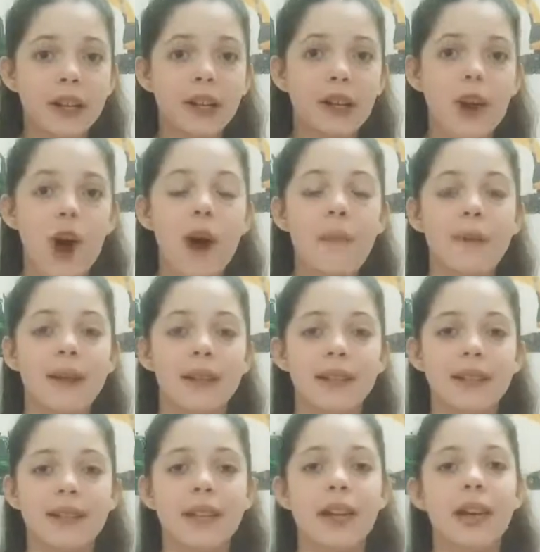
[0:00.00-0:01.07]
in the
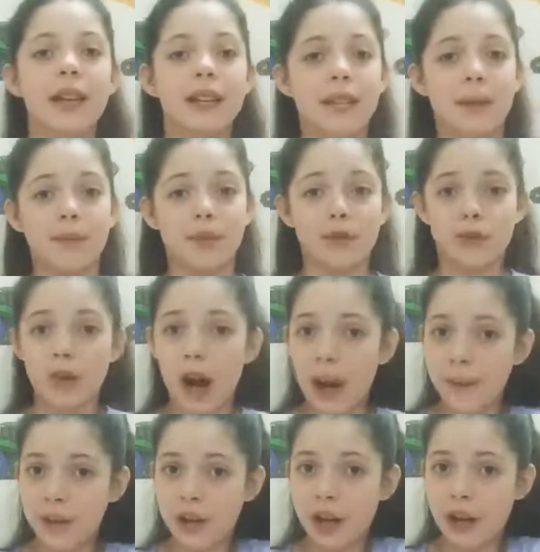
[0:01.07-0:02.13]
comments.
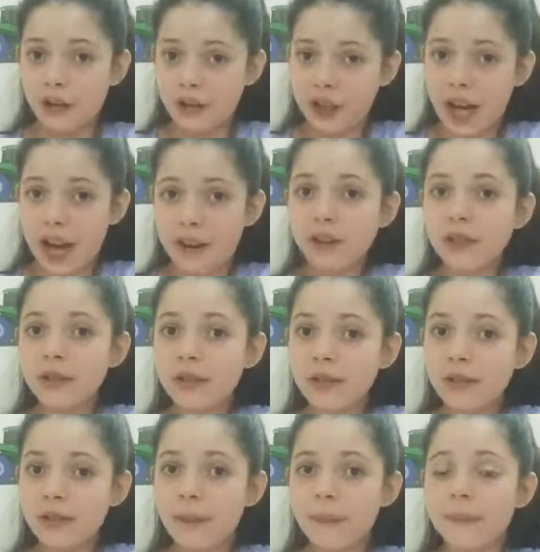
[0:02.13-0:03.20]
Subscribe to our
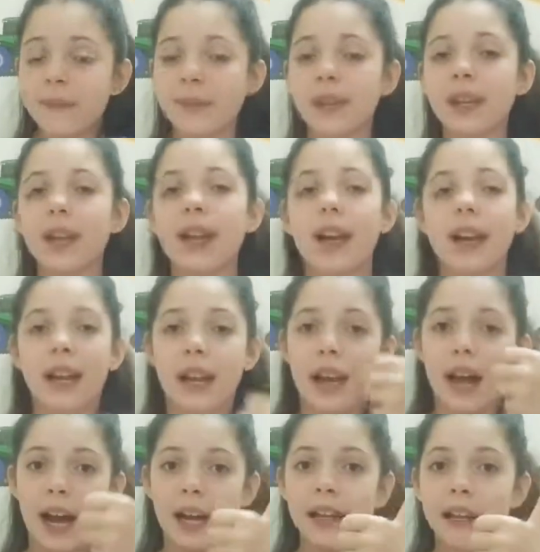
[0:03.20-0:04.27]
channels.
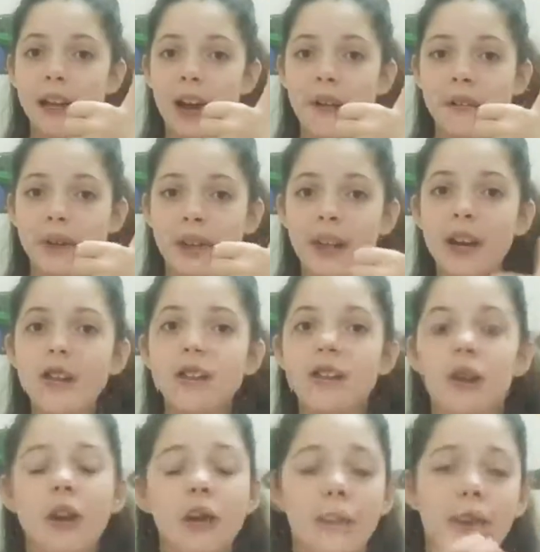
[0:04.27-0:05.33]
Like our videos.
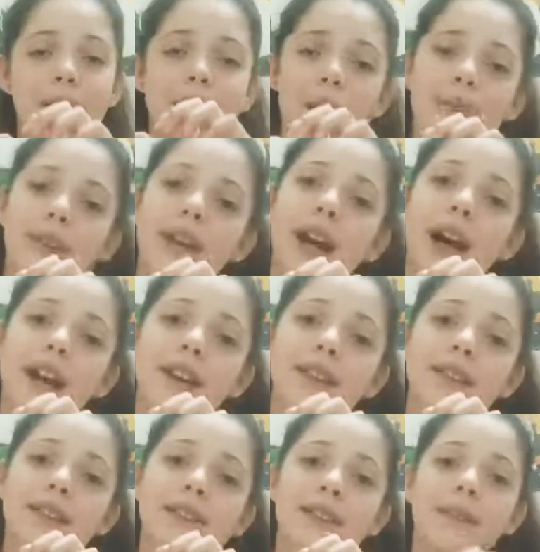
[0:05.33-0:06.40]
We love you guys.
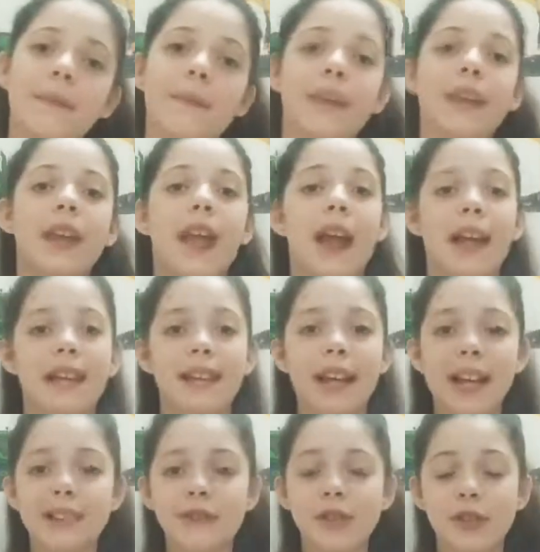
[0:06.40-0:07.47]
And
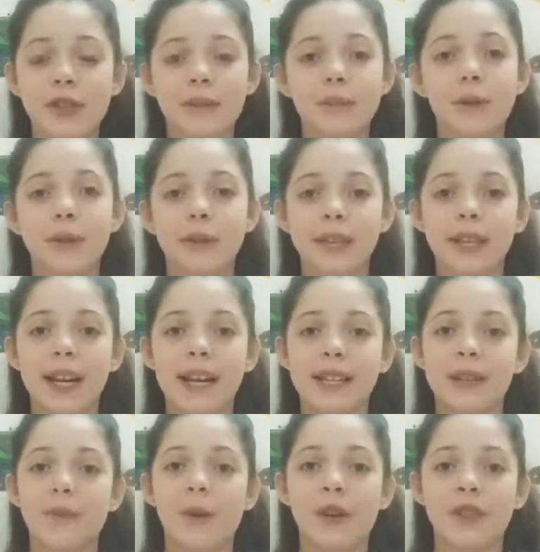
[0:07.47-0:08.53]
thanks for supporting us
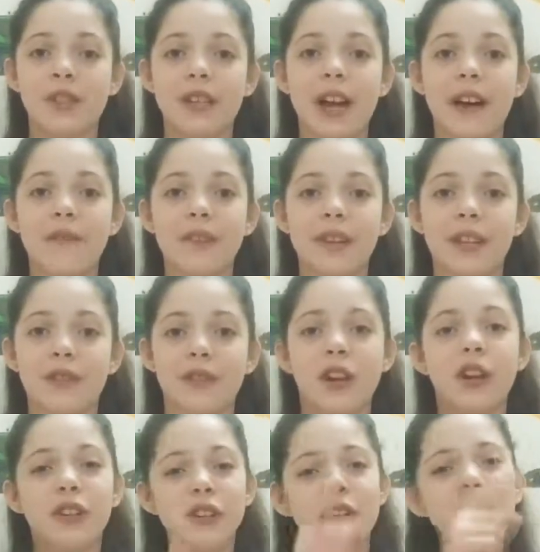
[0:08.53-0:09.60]
and watching our videos.
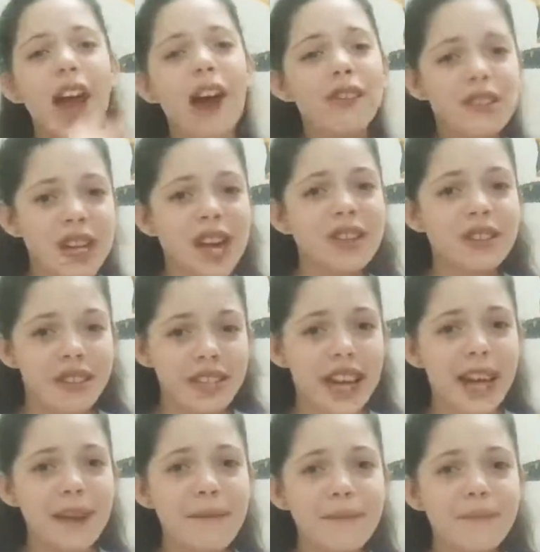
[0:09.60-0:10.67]
Do you know our channel's
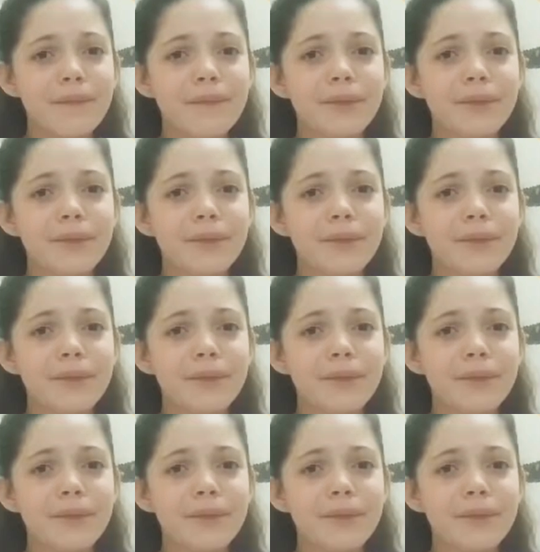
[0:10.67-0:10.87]
name?